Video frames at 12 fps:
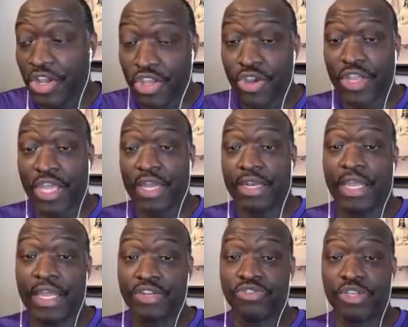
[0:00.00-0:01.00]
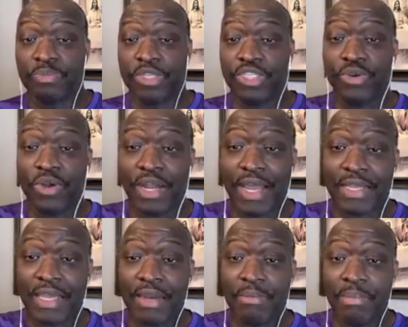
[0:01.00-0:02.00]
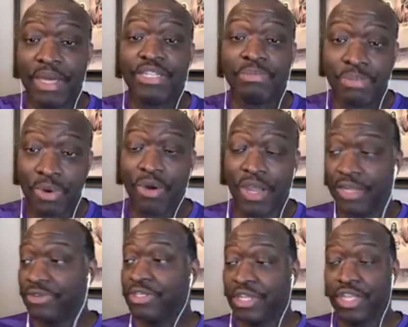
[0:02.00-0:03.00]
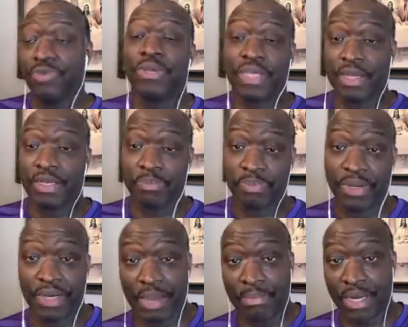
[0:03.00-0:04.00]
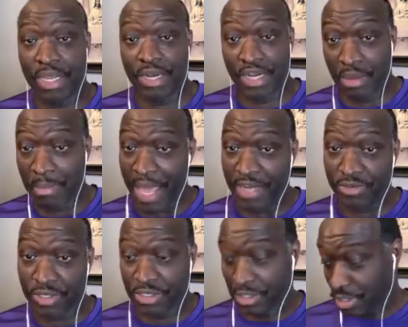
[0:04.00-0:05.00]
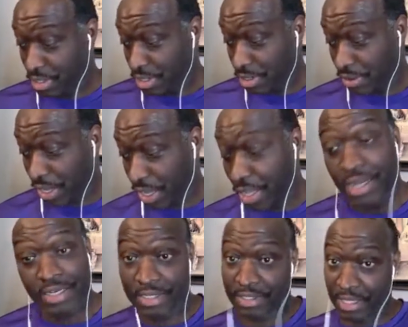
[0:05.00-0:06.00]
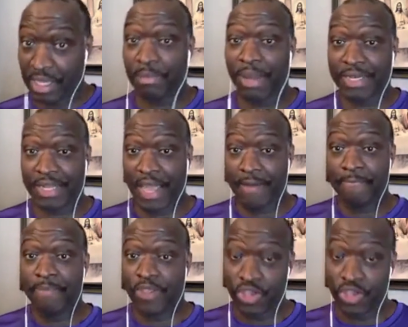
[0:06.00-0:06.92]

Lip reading: you're getting interest, but you are not getting much more interest than you would get in putting that money under your mattress. Okay, just think about that.